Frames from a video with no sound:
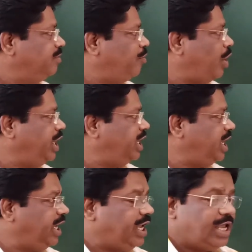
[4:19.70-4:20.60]

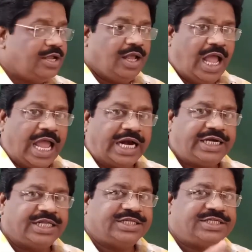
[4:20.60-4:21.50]
point A
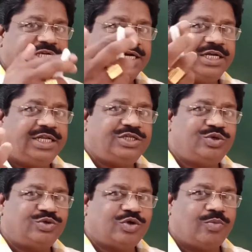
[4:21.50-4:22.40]
acts as a secondary
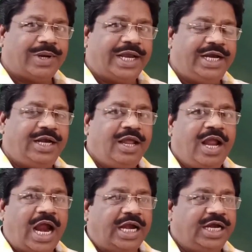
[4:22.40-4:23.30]
source of light
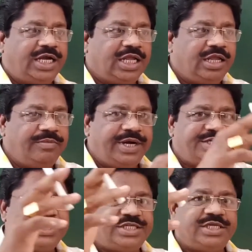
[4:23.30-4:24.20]
and it
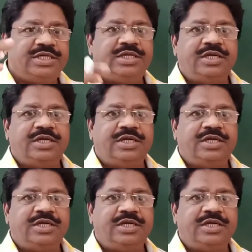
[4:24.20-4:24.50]
emits